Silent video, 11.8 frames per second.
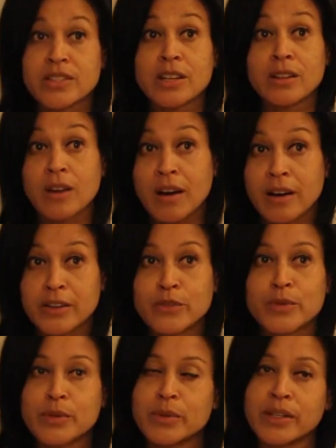a lot of
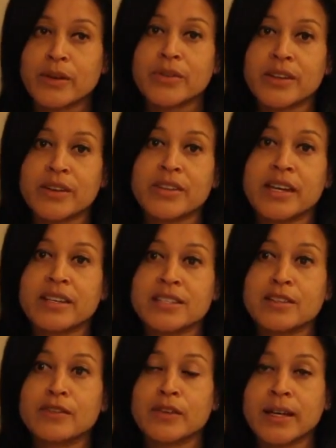people out there that
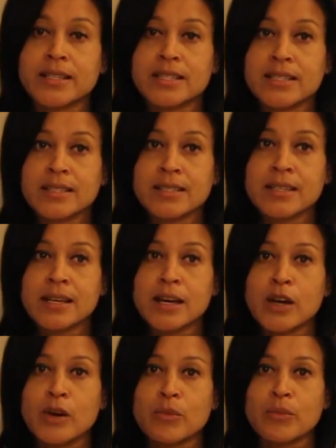it's affecting,
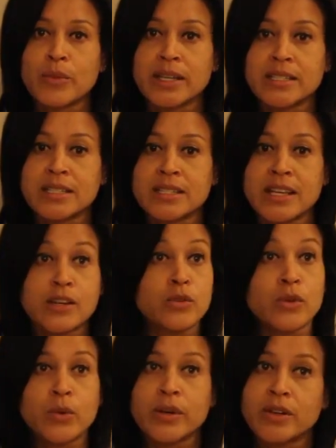but they don't
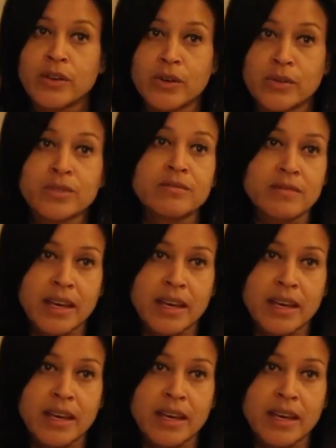know where to go.